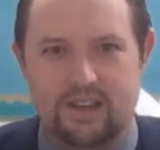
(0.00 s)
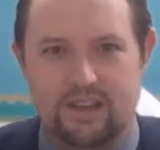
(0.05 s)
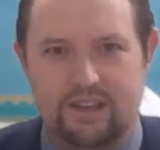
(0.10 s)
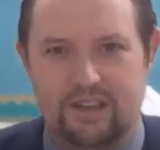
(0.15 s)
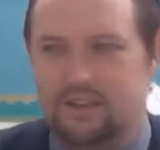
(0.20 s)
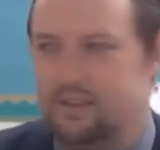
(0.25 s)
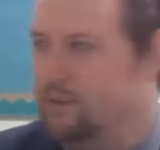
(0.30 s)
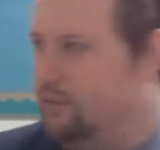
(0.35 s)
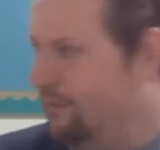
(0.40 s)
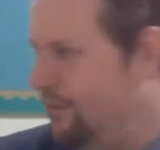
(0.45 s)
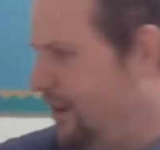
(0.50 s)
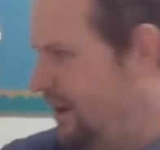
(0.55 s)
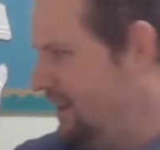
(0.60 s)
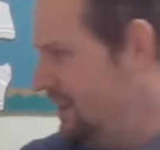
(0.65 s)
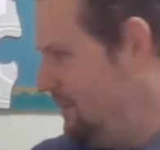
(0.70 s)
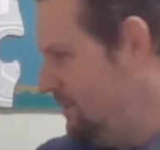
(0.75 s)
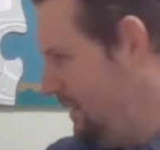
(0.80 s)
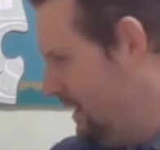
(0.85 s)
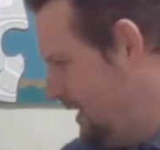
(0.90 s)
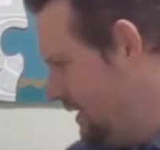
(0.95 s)
Can you
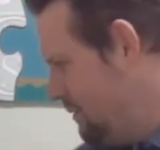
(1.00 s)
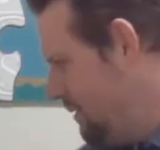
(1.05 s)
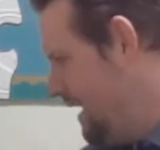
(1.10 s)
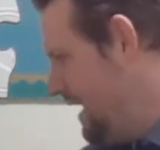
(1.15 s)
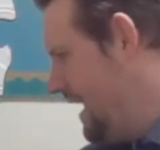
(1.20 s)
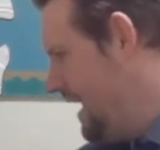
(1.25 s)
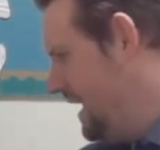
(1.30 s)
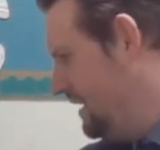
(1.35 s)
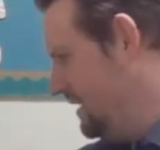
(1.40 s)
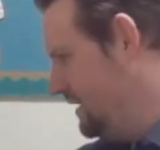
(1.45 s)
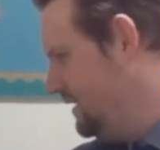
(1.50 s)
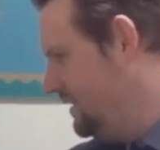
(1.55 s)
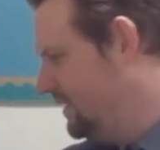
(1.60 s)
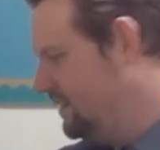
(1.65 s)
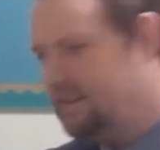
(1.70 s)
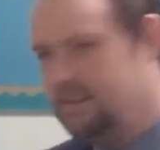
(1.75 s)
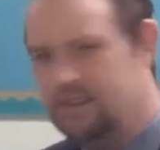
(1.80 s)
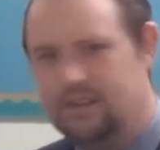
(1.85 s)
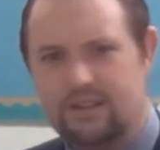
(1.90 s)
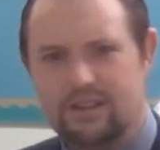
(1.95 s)
find them anywhere?
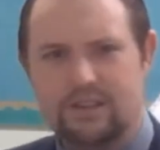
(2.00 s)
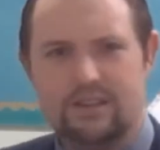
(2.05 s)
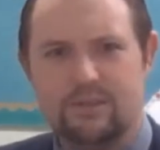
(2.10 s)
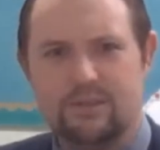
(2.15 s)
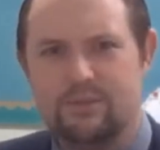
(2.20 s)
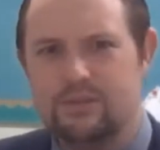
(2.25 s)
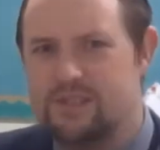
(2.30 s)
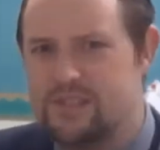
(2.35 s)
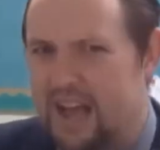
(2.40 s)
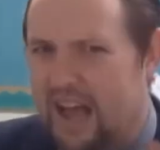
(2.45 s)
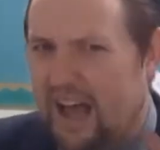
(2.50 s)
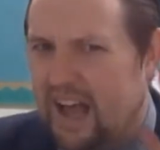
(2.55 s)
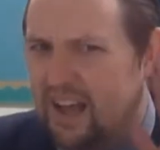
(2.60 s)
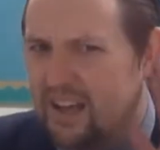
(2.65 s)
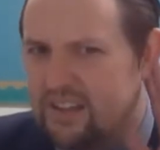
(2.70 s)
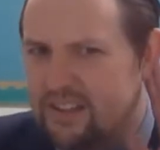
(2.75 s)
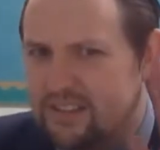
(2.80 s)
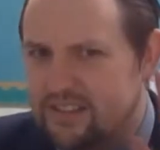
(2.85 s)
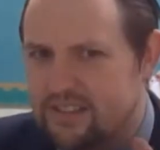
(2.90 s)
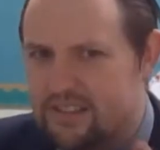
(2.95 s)
What's that?
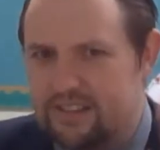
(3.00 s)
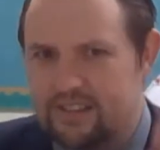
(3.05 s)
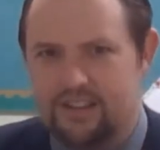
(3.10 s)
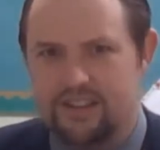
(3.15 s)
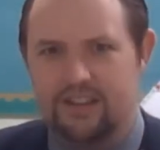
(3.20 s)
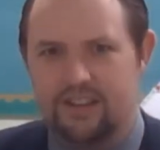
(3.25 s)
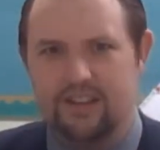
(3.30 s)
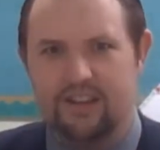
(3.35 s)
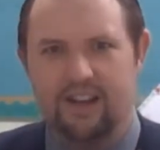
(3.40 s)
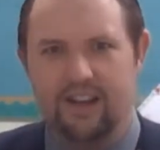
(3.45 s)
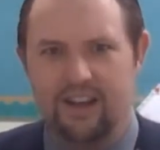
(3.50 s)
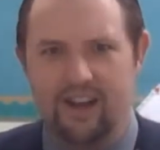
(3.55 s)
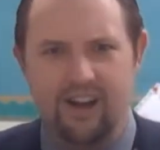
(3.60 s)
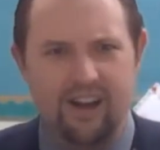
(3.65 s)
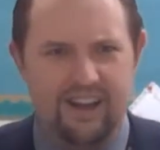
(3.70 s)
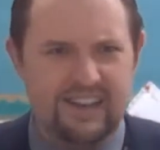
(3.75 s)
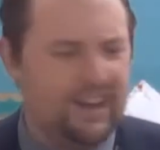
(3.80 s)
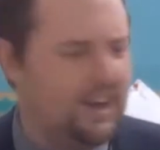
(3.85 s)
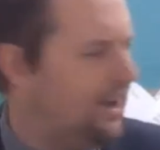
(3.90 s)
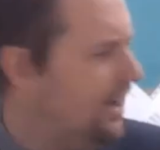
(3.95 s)

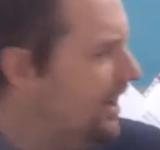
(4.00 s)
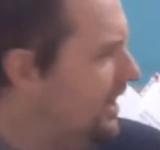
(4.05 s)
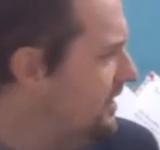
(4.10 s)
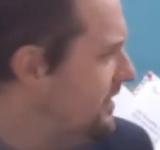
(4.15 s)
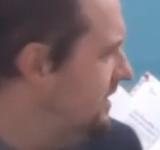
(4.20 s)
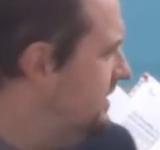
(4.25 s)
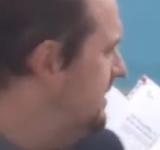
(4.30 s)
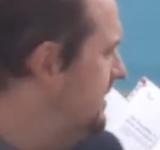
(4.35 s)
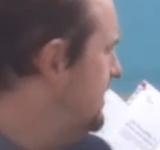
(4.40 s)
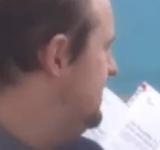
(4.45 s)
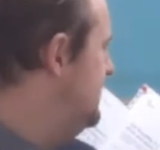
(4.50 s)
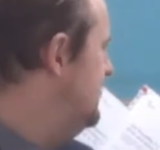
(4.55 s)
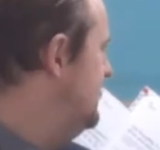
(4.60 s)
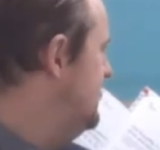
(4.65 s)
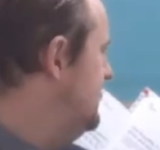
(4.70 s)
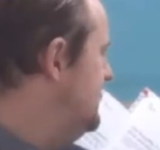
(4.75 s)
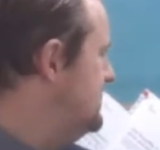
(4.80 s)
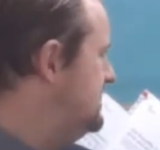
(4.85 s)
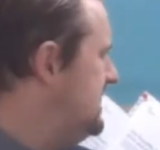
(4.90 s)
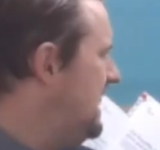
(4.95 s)
I can't.
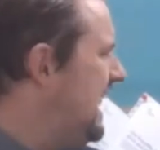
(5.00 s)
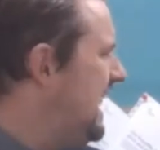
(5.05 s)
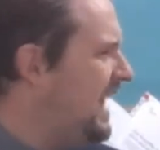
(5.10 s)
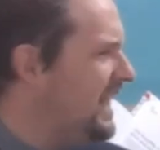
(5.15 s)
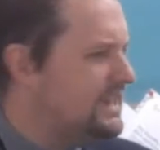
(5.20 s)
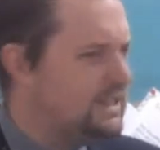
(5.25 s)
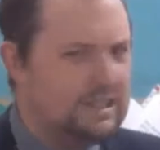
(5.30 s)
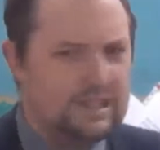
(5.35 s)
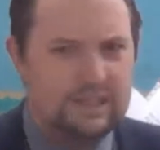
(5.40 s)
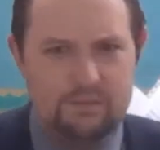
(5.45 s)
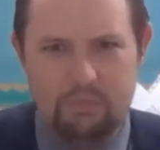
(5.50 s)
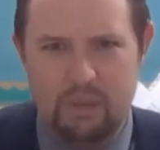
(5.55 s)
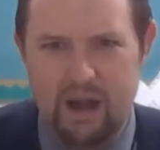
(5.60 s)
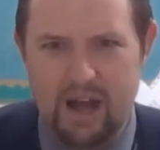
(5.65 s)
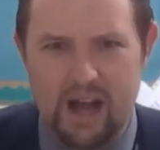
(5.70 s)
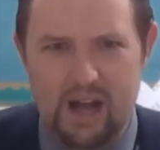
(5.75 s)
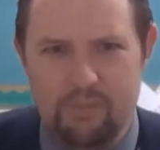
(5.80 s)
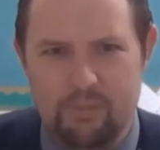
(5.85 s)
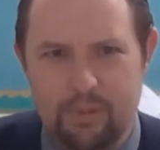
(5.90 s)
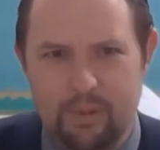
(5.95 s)
Ted,
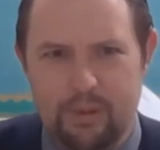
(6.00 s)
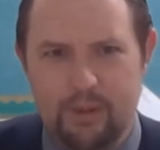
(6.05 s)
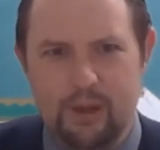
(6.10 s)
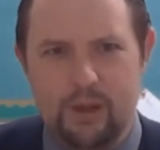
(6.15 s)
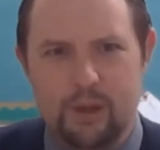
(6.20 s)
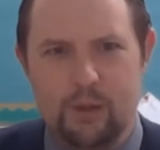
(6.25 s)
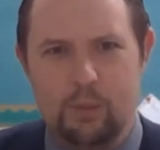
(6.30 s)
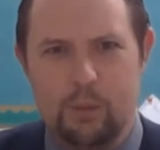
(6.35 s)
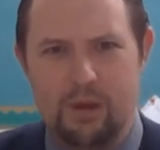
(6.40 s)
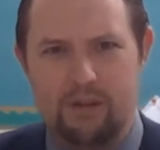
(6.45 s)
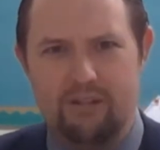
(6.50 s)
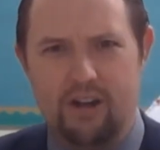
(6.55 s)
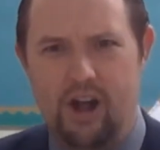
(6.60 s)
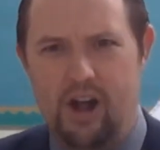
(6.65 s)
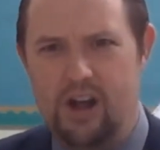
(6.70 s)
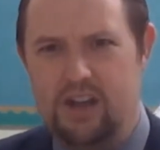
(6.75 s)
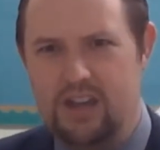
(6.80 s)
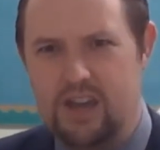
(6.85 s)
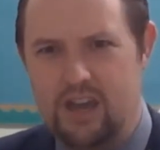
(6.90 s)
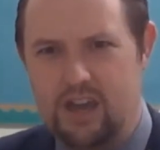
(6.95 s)
Pup, where
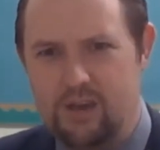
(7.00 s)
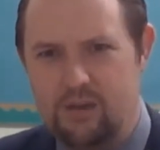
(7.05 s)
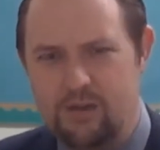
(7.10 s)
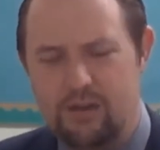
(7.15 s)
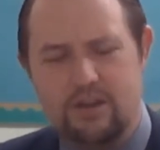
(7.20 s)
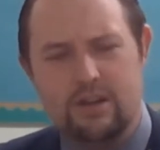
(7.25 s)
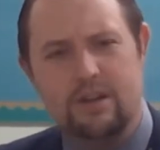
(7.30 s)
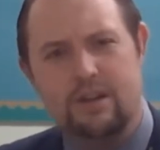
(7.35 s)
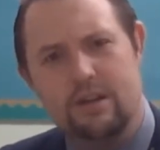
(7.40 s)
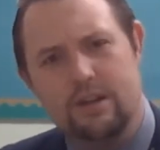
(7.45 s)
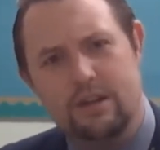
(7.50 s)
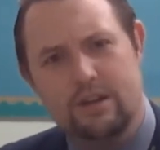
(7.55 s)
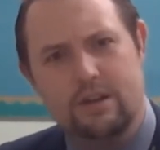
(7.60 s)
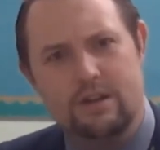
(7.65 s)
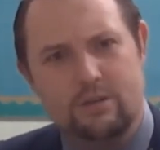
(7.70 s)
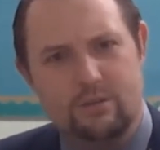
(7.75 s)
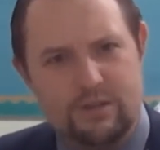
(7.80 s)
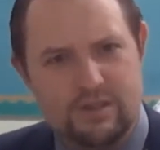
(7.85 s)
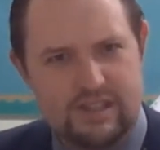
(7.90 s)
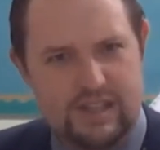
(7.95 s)
are you?
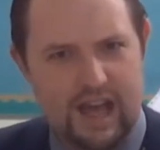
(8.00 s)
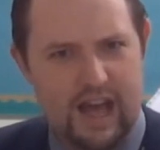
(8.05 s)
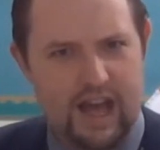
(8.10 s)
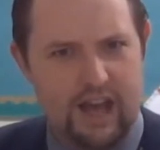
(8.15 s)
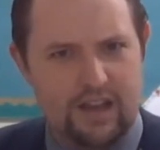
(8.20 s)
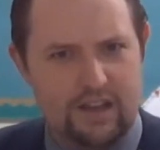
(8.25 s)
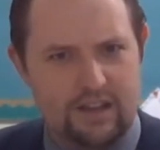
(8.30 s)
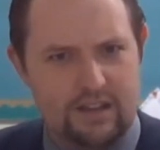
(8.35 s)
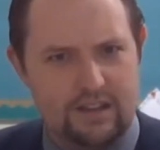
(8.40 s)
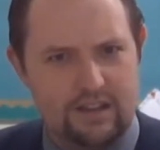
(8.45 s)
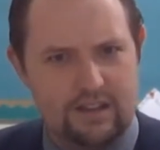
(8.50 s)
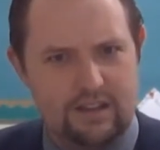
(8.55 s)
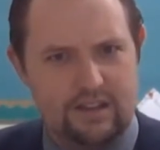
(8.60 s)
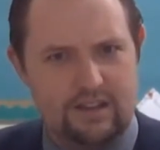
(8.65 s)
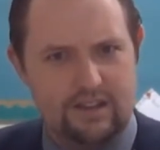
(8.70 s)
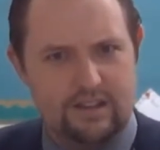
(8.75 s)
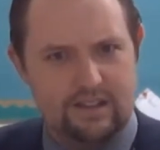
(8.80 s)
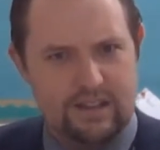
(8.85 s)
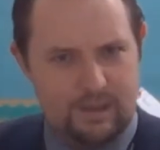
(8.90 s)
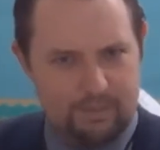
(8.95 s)
What's that?
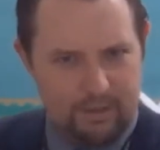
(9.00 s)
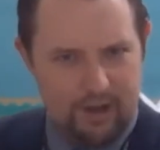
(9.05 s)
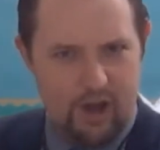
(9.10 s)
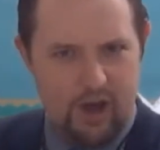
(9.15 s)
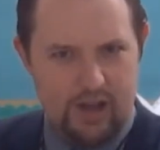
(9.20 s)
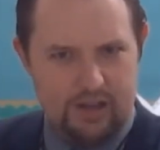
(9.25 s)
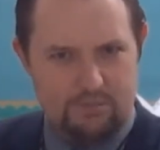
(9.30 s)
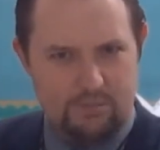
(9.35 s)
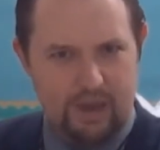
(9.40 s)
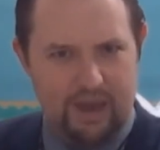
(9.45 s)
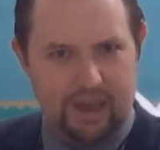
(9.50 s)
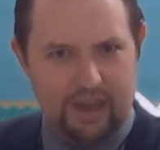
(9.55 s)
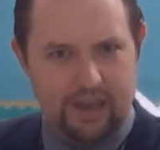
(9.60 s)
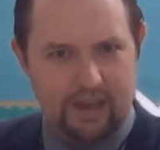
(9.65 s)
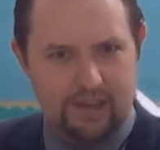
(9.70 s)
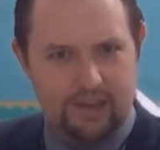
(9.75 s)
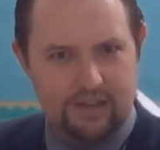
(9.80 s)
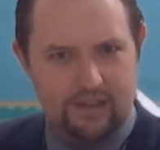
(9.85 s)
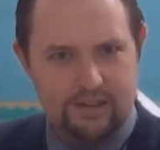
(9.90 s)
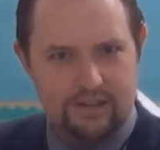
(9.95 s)
They're behind me.
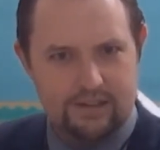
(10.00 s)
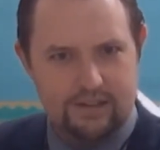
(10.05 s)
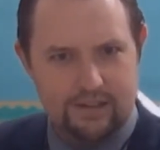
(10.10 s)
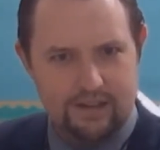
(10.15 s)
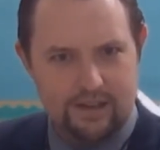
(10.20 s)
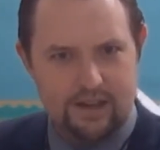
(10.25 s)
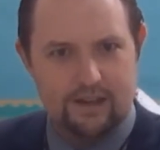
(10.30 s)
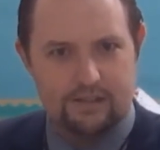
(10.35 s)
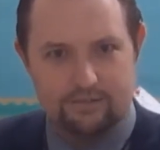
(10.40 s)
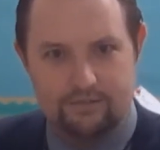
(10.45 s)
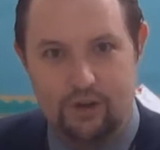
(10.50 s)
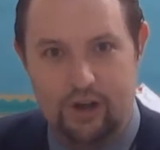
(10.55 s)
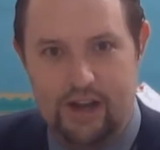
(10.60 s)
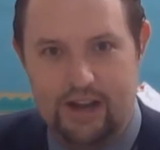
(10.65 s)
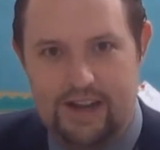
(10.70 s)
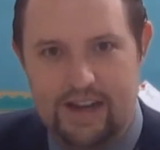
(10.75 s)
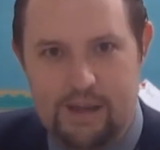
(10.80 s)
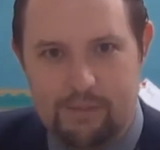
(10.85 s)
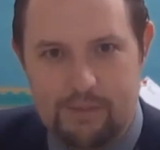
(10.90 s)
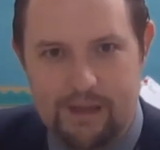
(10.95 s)

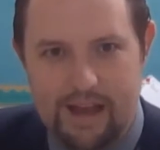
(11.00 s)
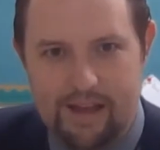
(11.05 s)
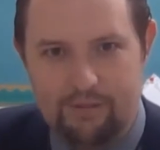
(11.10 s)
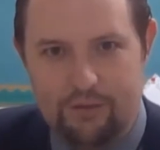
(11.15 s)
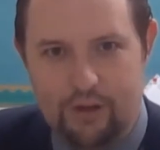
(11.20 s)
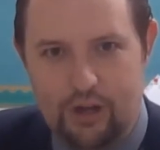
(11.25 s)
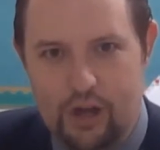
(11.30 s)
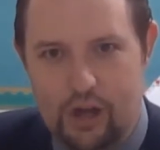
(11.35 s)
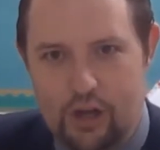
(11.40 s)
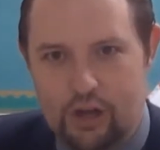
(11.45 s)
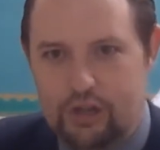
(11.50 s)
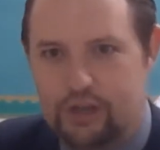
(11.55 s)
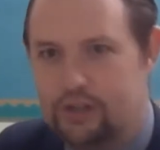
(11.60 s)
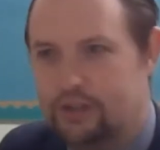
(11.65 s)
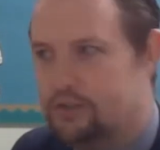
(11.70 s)
Right, let me have a look.